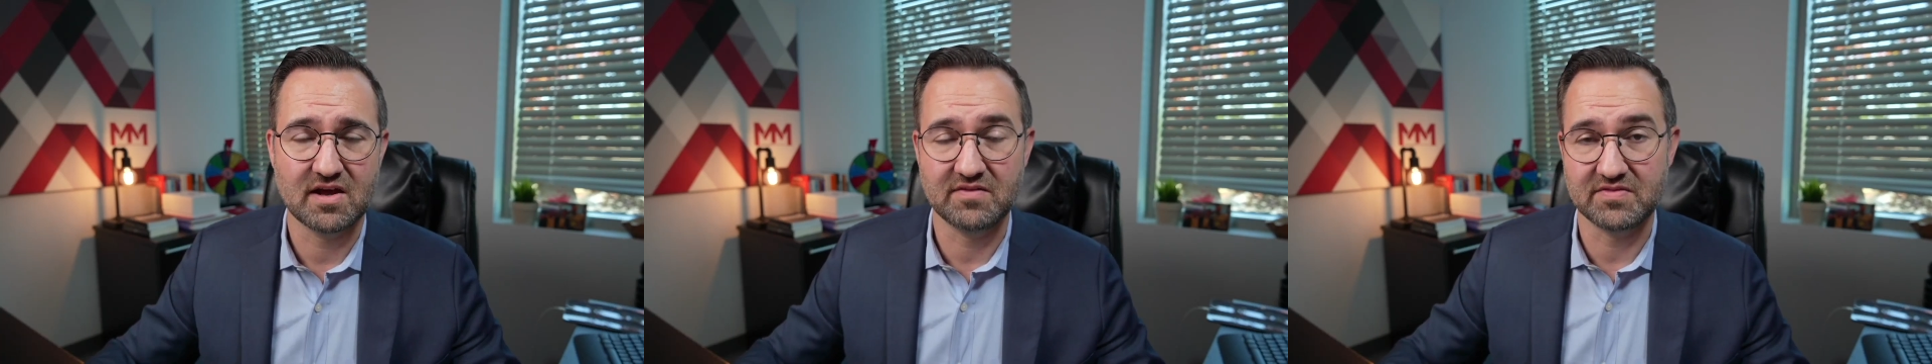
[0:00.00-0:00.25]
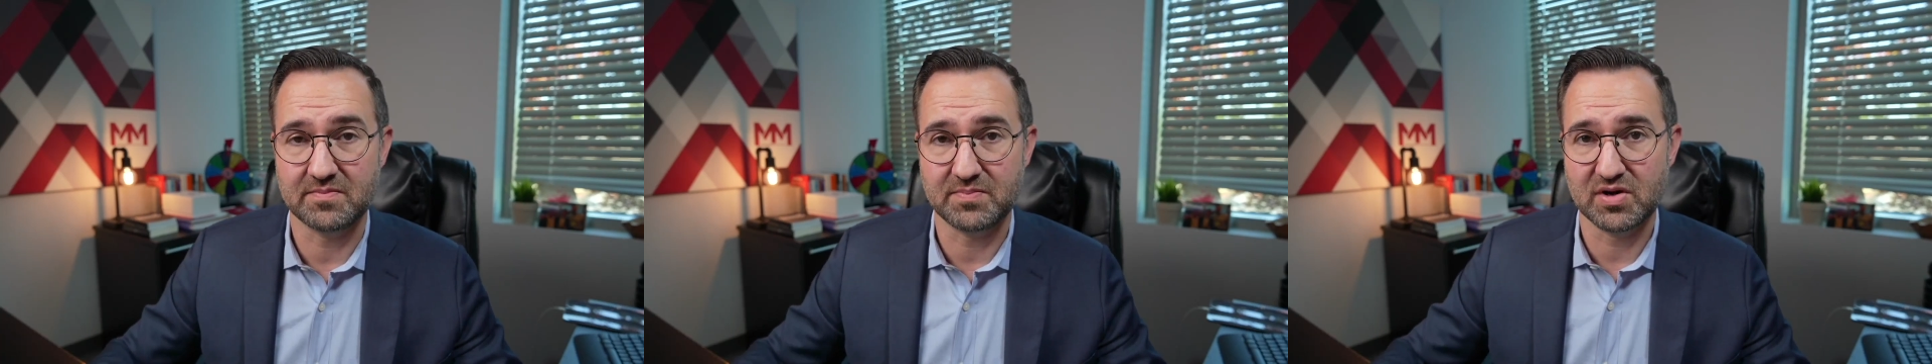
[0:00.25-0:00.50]
of
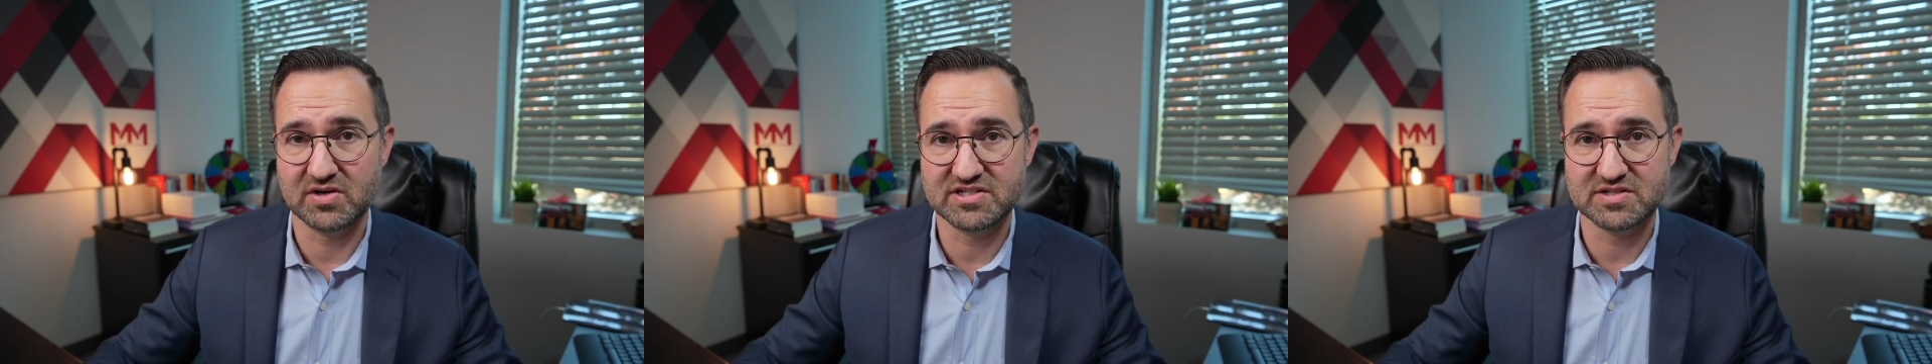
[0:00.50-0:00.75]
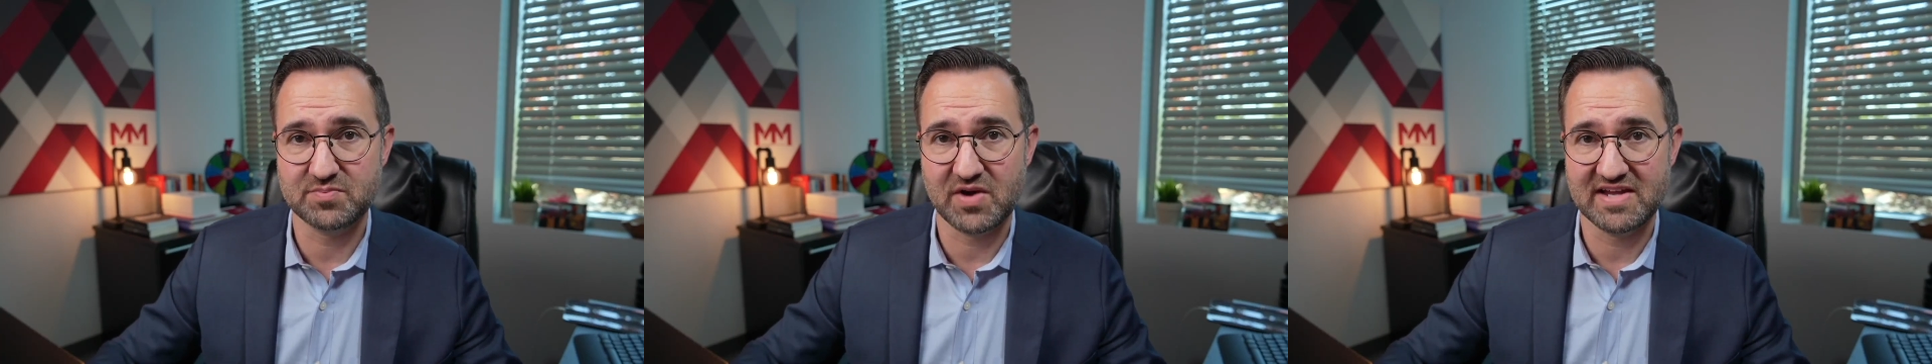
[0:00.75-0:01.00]
the
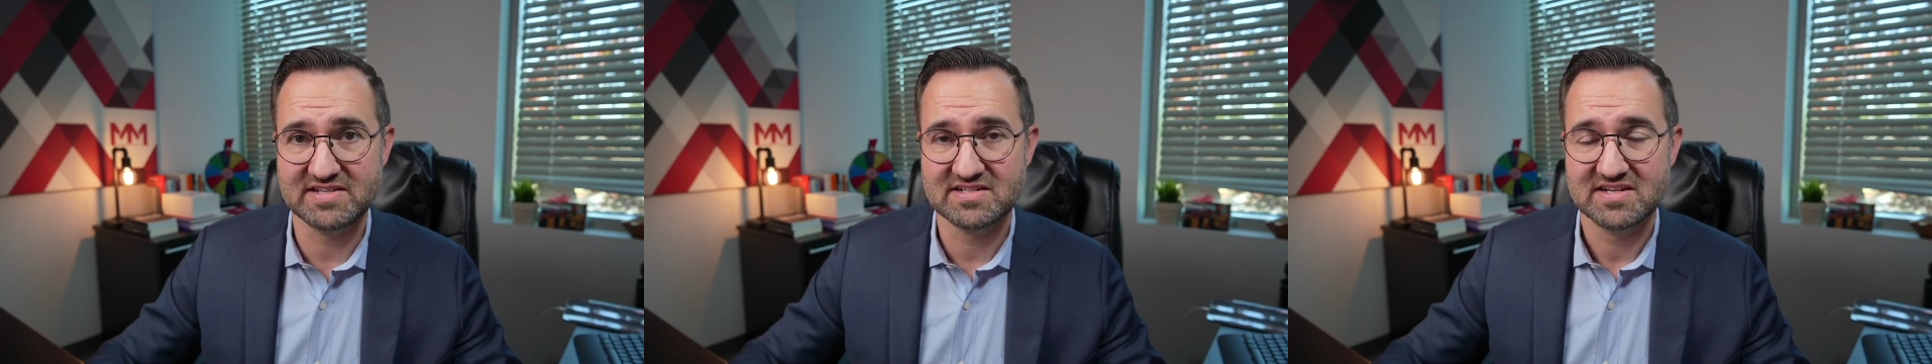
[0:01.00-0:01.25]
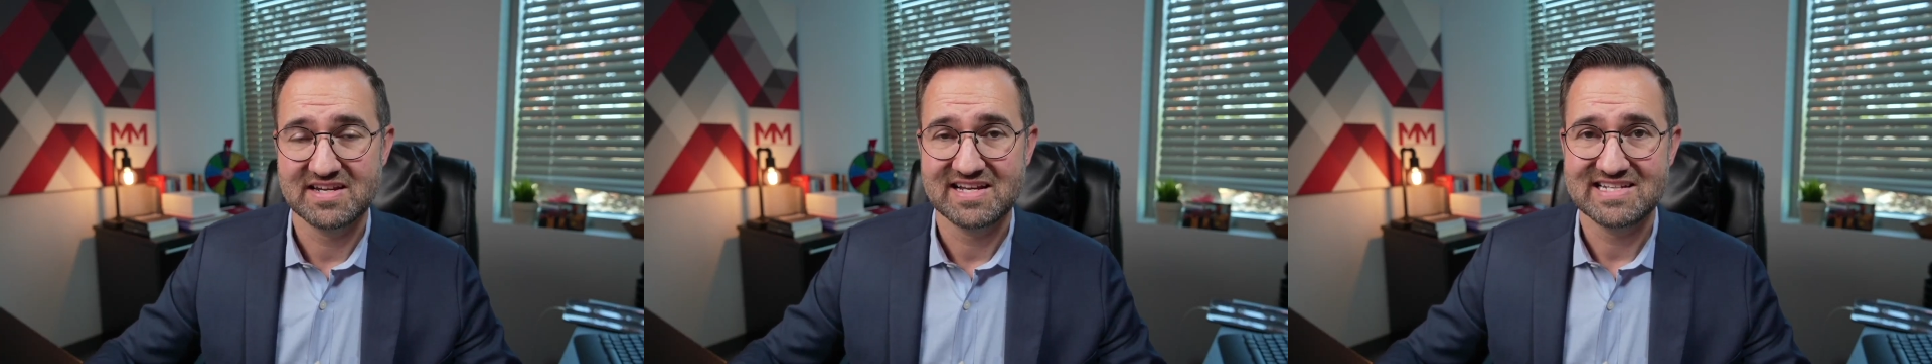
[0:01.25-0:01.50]
purchase price
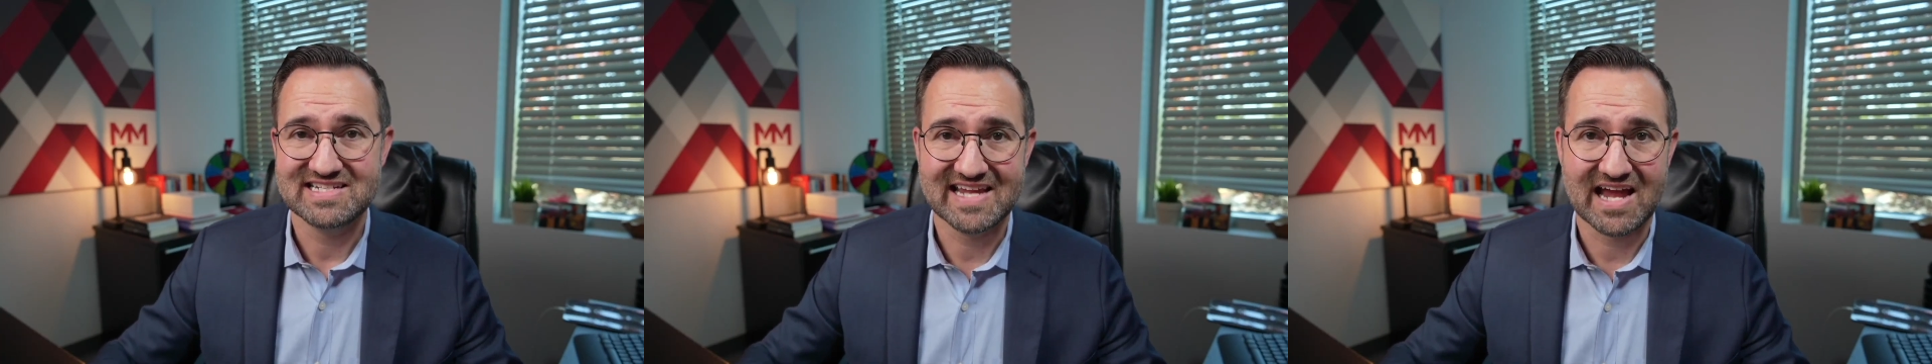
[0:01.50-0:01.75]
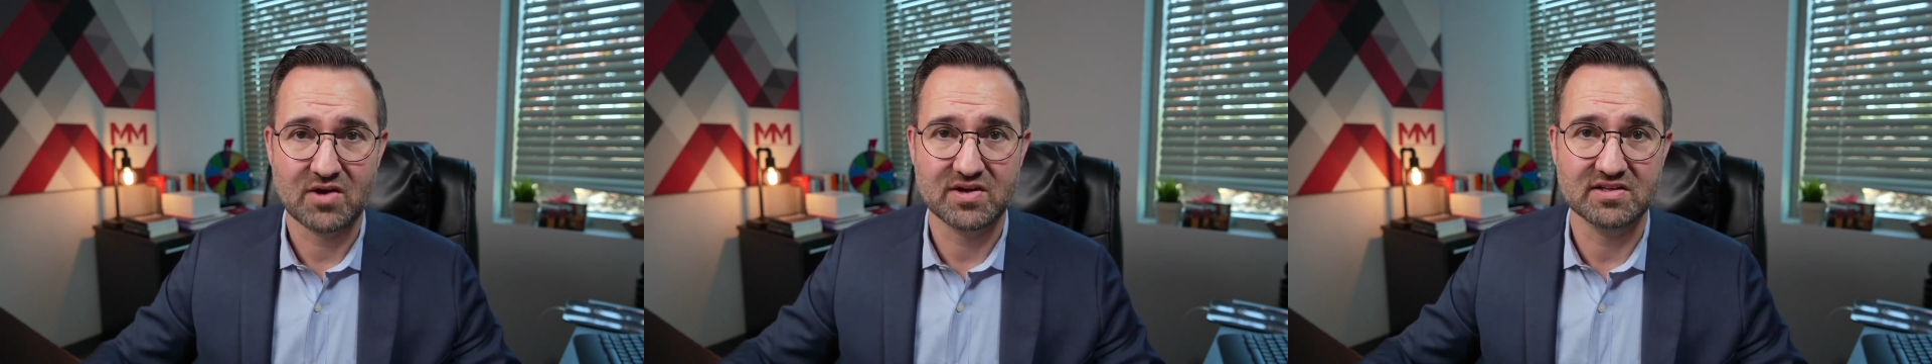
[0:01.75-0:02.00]
to
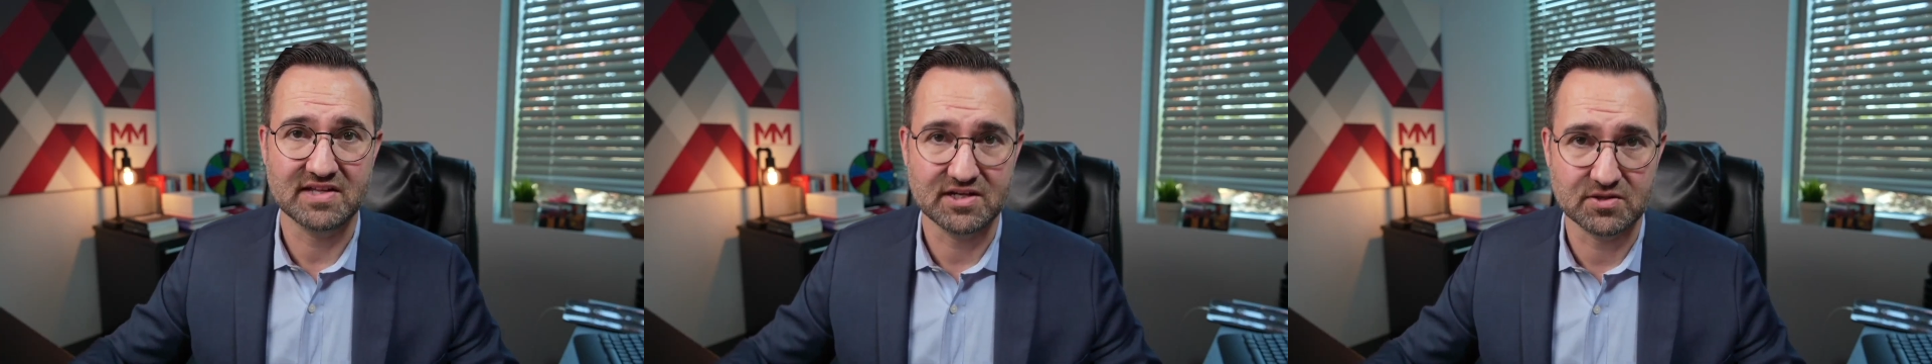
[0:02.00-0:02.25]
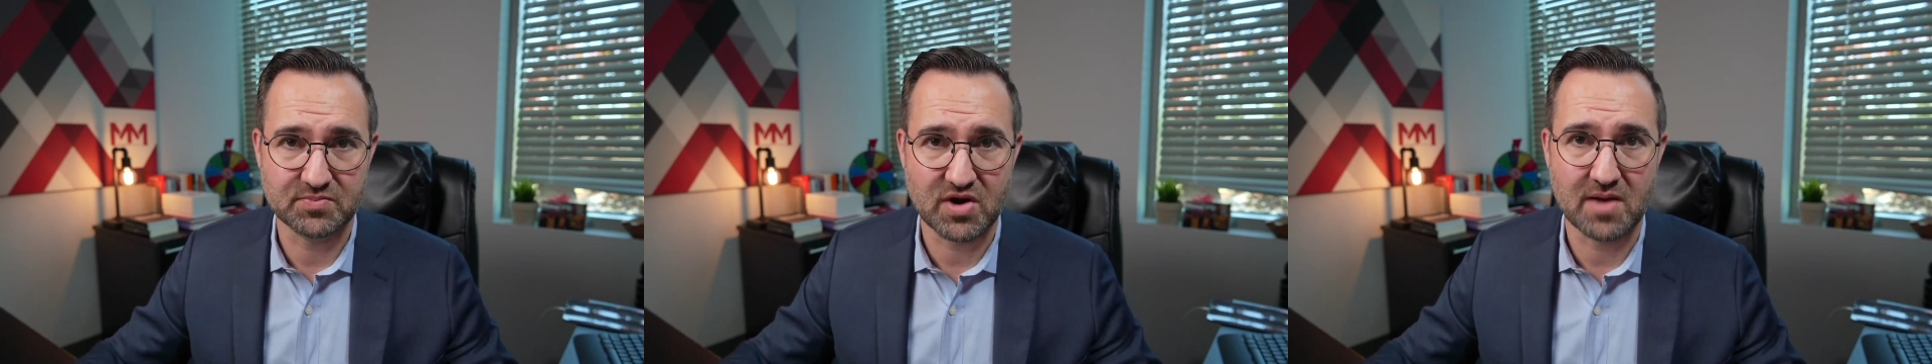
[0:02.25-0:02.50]
calculate
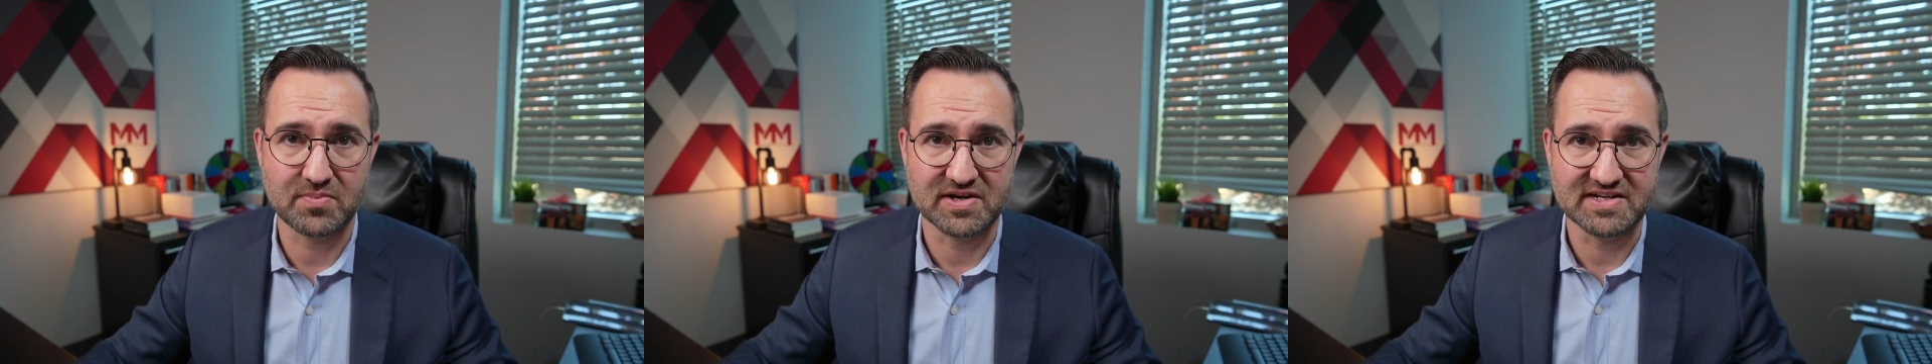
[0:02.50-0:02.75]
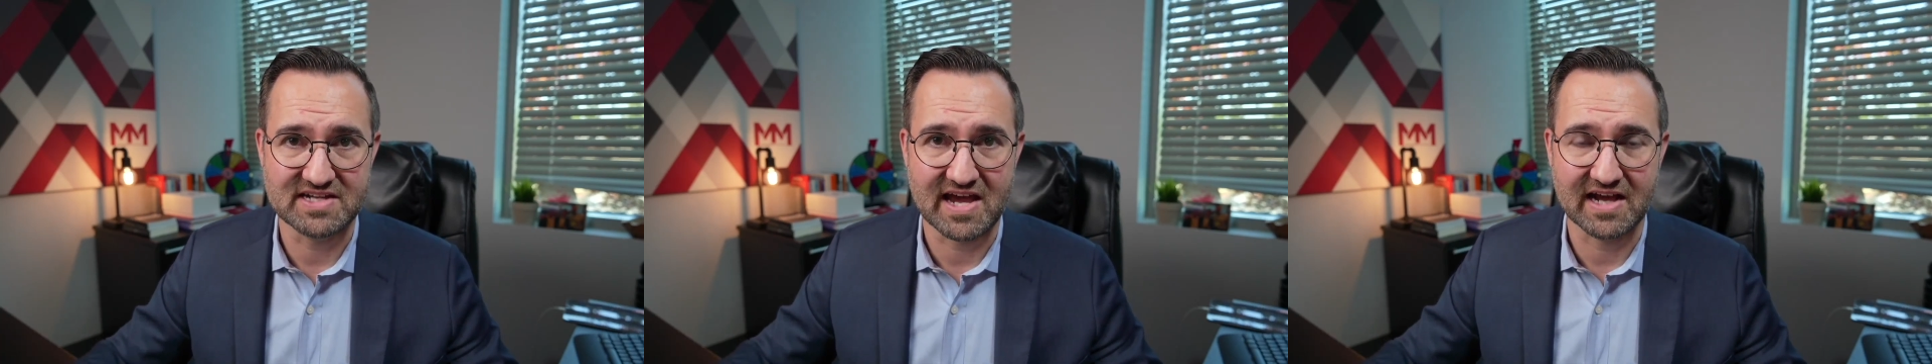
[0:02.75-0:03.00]
your
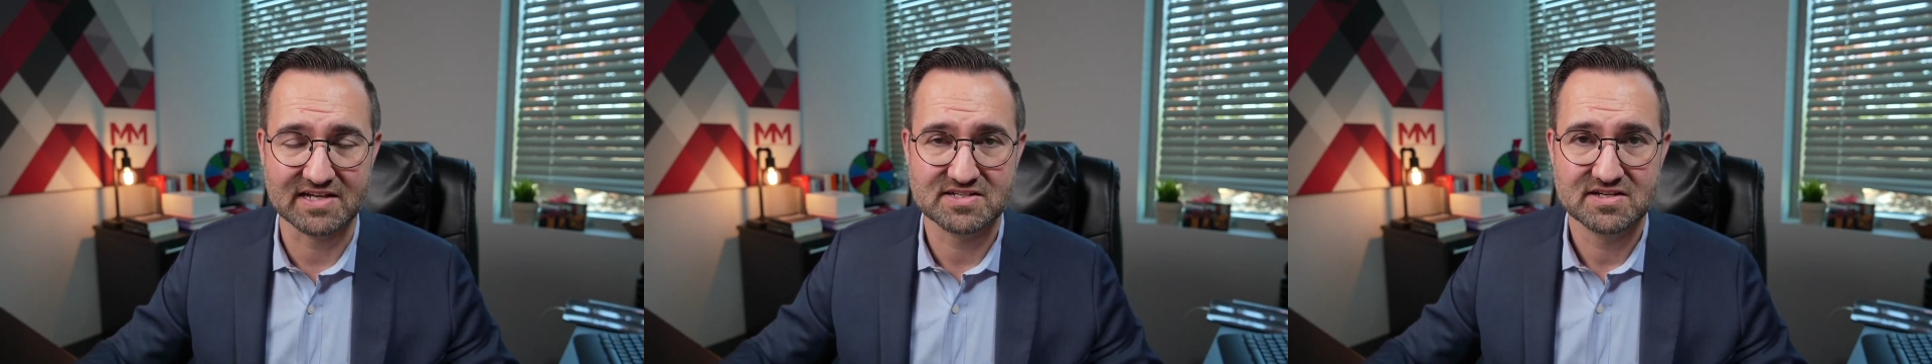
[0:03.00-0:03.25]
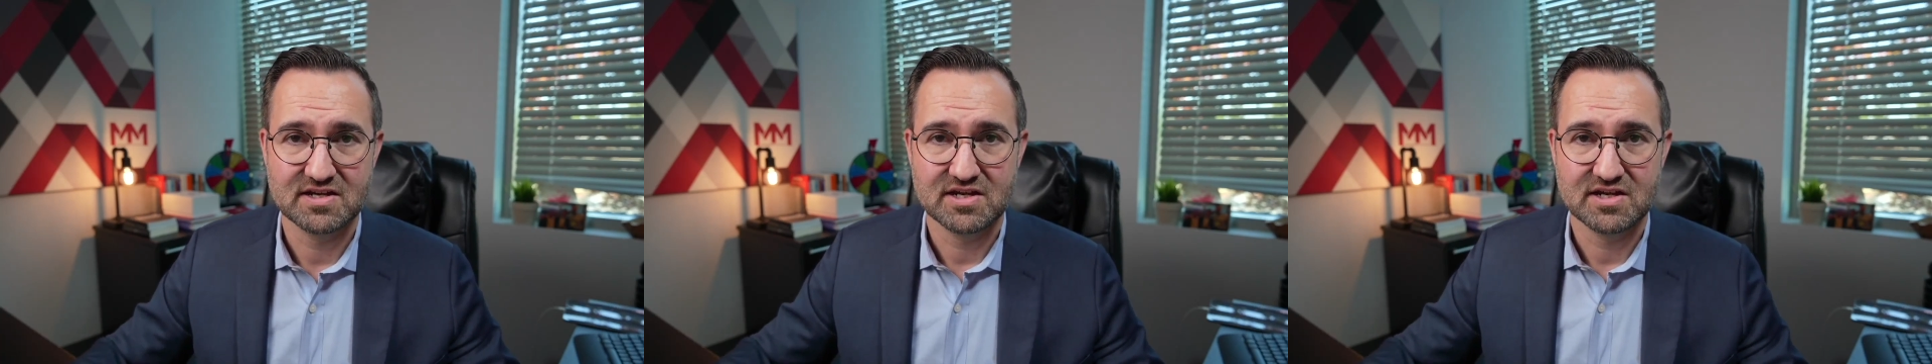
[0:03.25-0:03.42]
property tax.